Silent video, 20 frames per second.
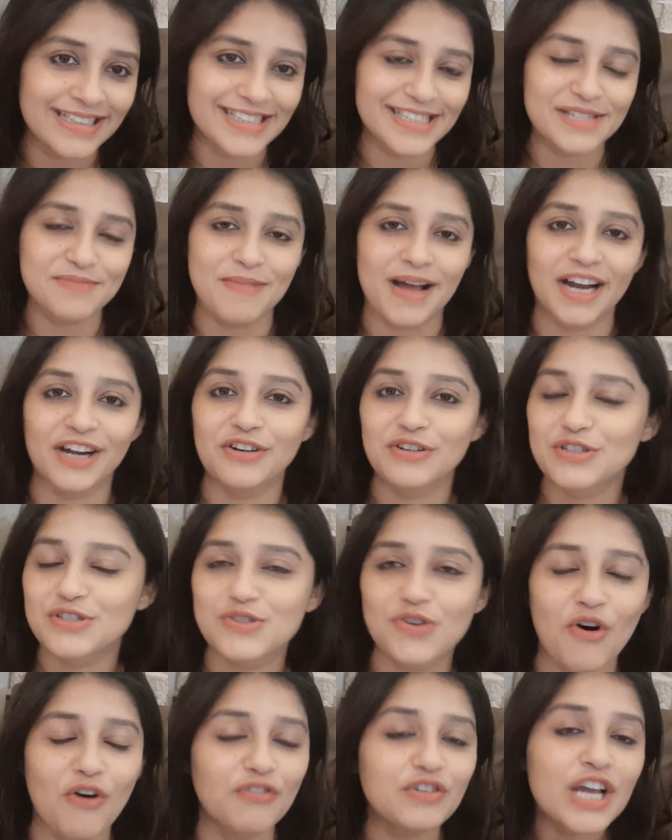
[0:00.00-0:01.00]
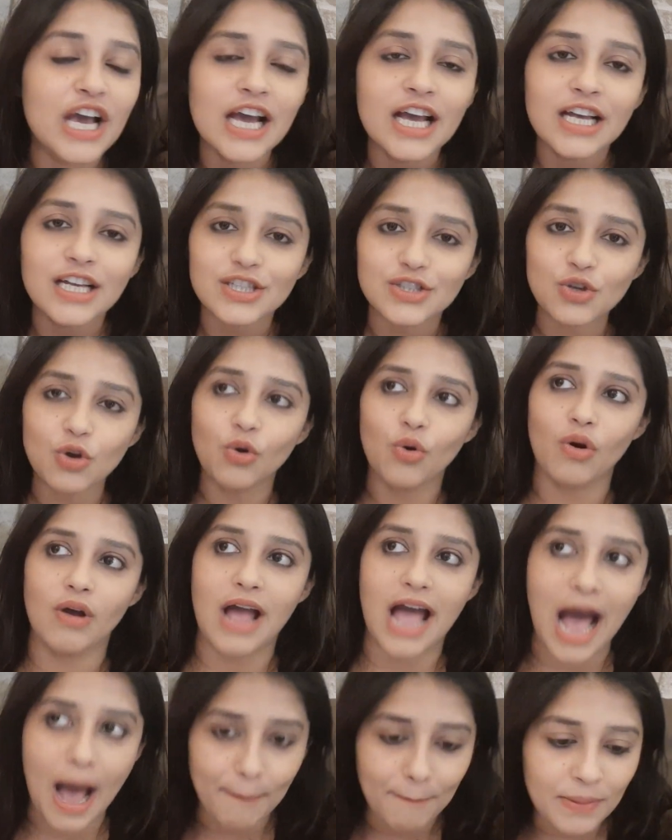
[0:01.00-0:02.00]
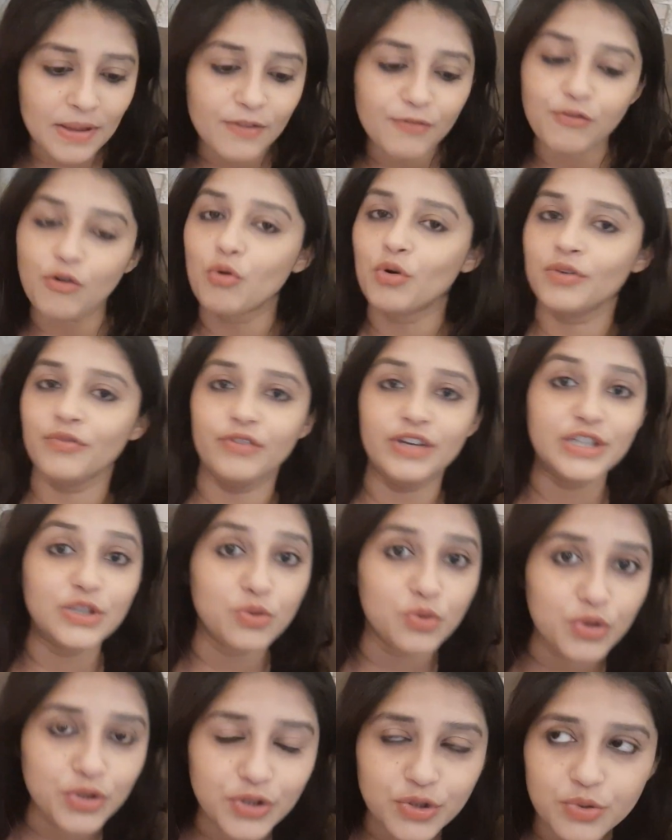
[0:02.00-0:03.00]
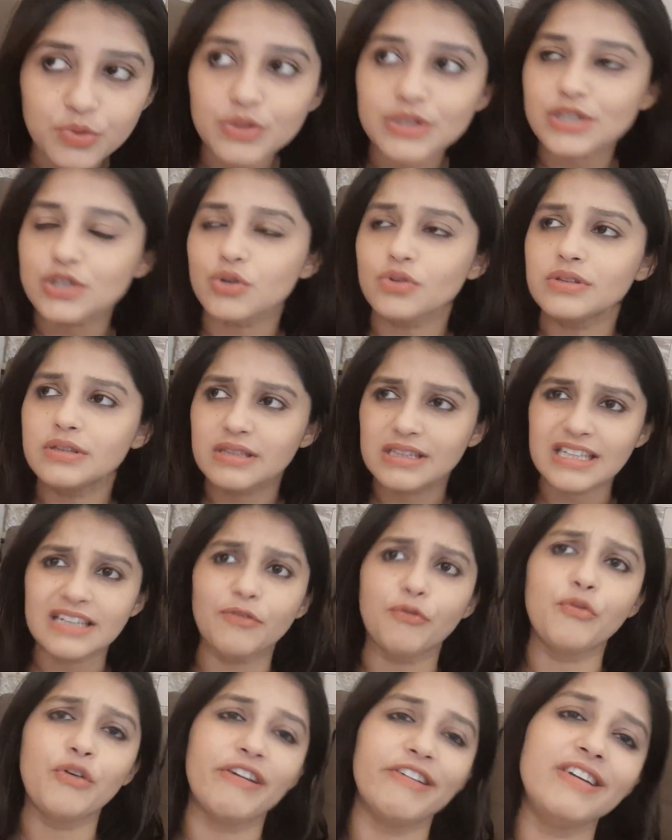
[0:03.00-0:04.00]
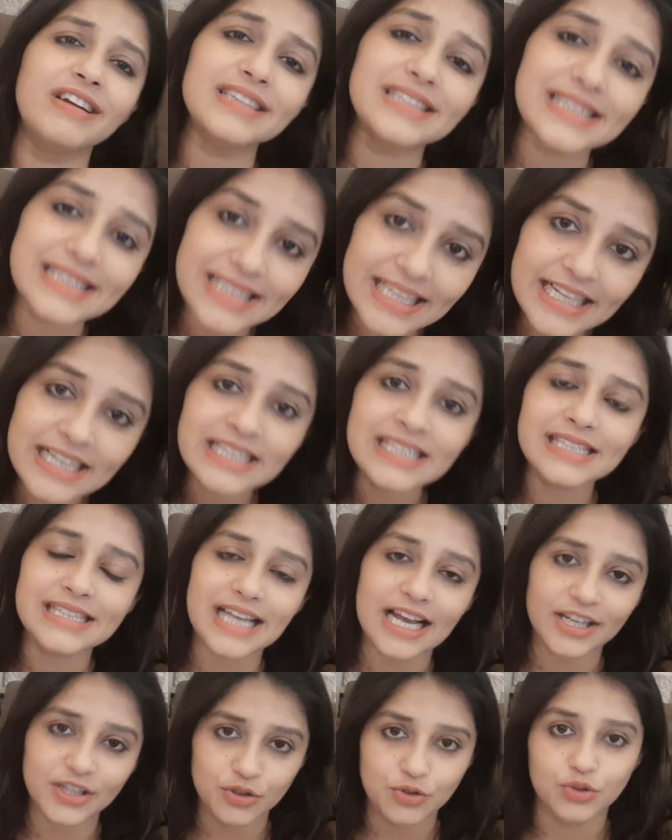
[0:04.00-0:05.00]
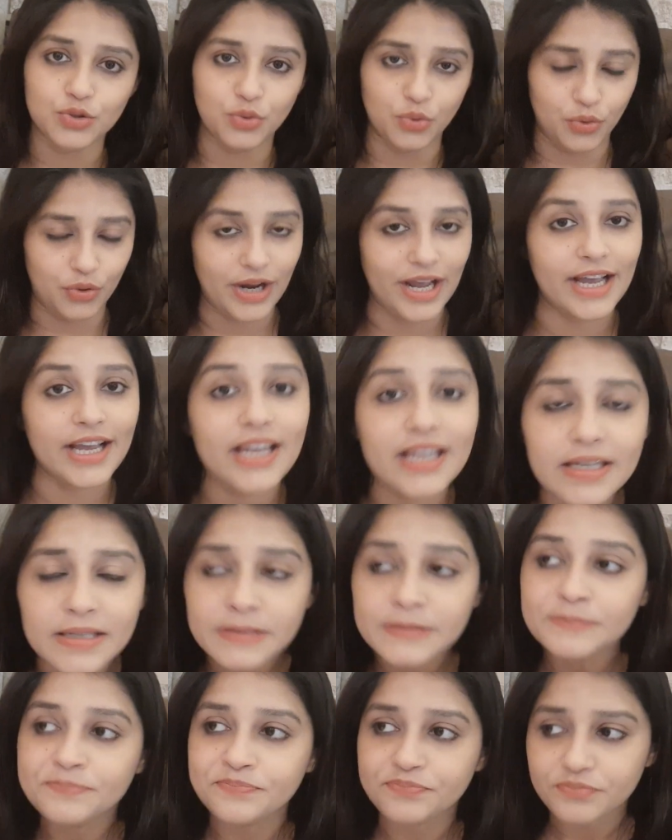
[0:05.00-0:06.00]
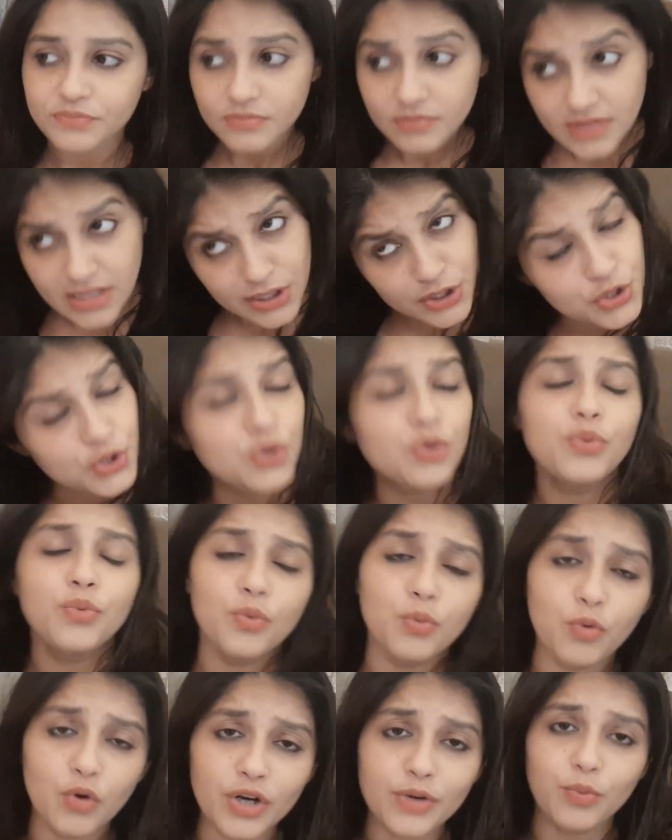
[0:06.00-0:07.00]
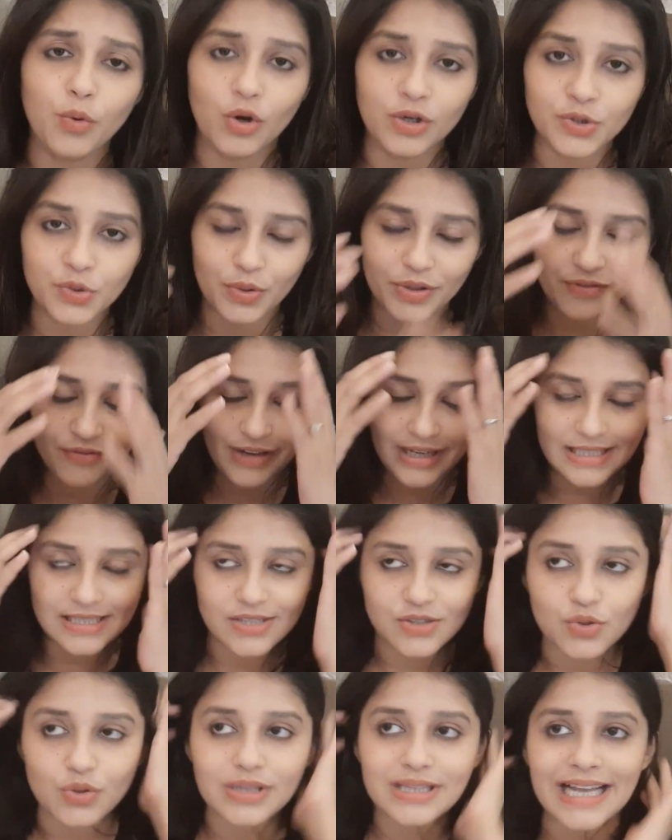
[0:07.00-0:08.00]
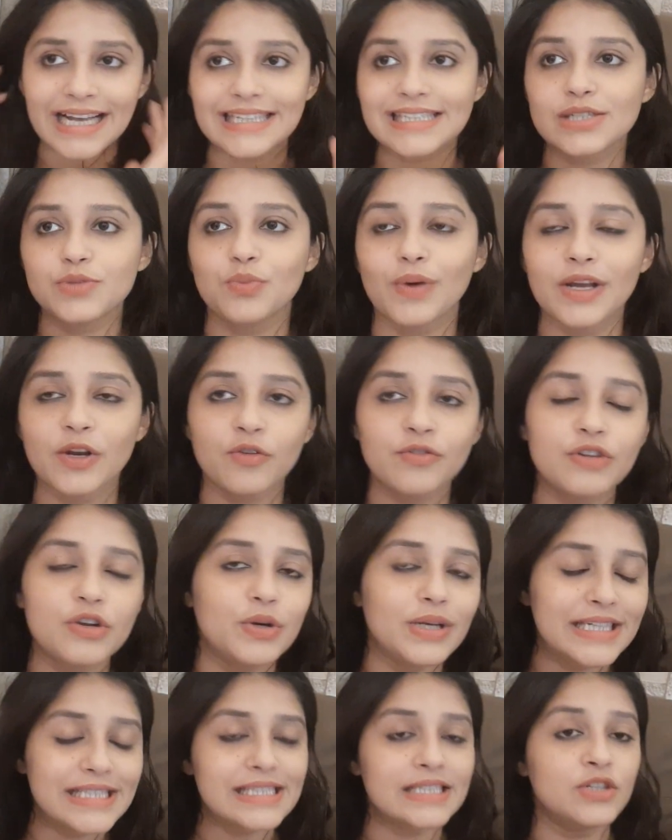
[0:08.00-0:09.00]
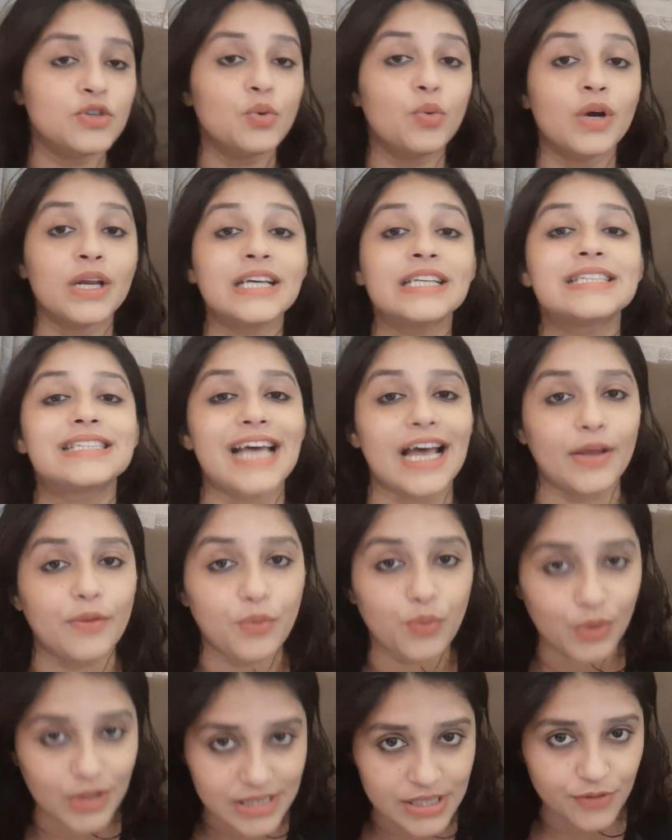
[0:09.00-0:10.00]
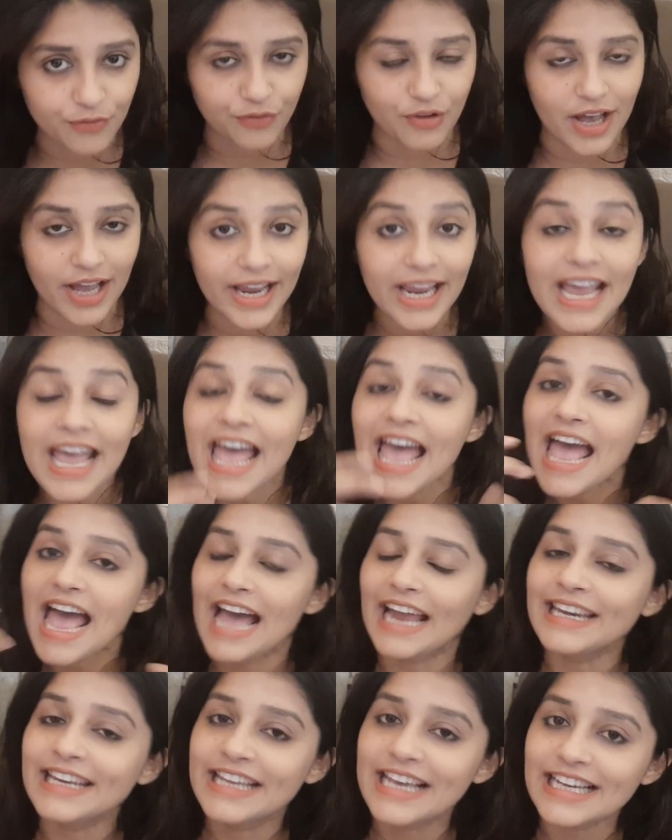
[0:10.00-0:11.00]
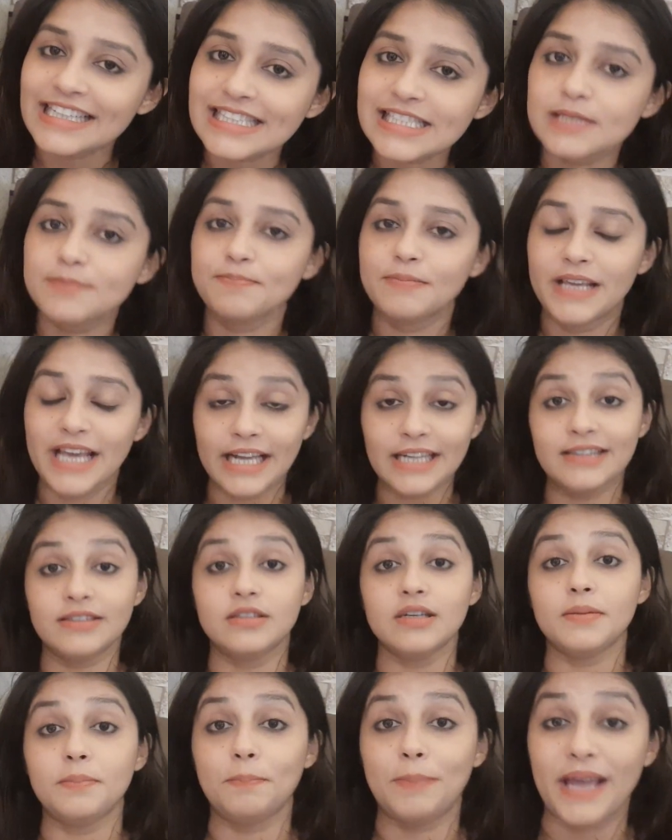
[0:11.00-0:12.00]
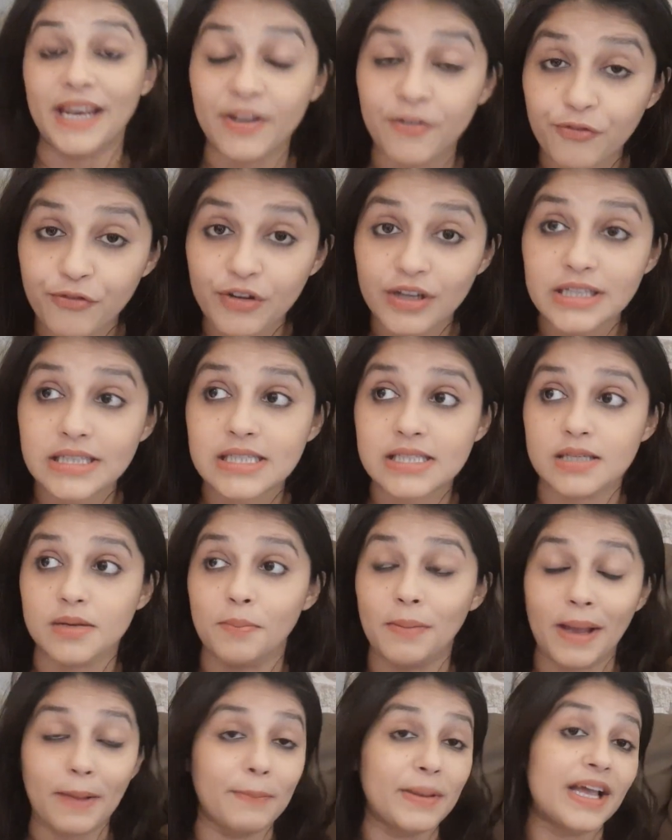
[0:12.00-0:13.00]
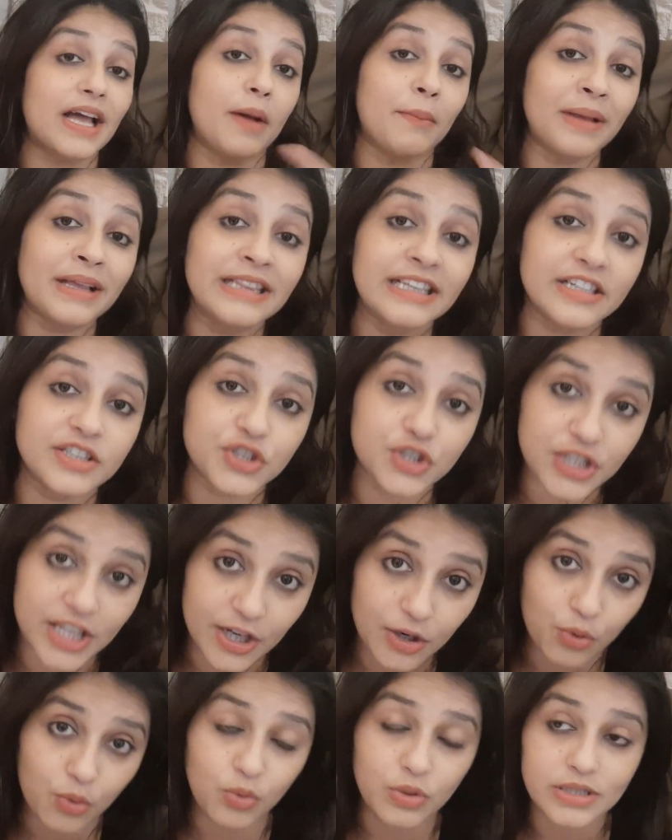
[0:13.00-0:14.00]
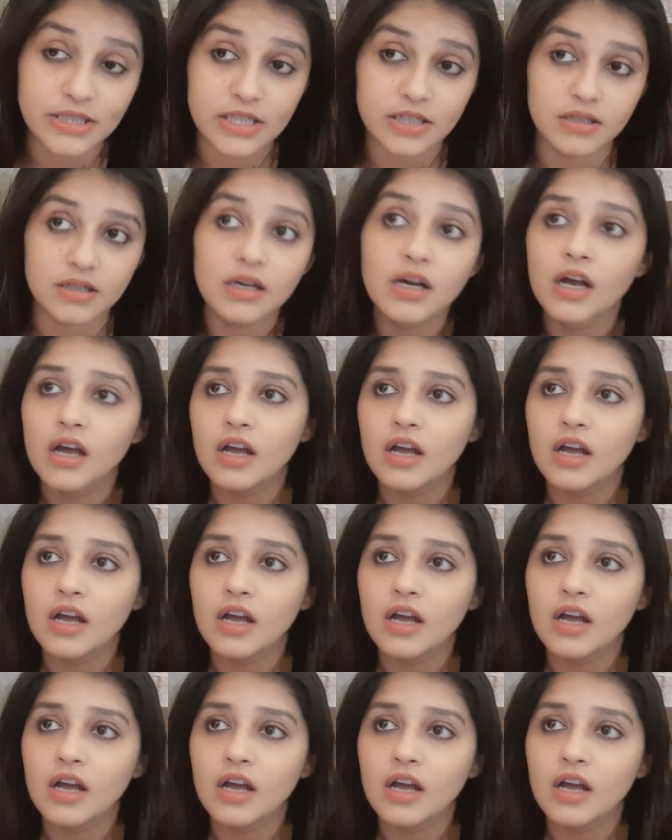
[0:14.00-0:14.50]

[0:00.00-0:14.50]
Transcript: is Microsoft. So Apple phone we do use. So there are various things that you do, right? You would want to invest. So that's one of the reasons you want to diversify and get the benefits by becoming their shareholder,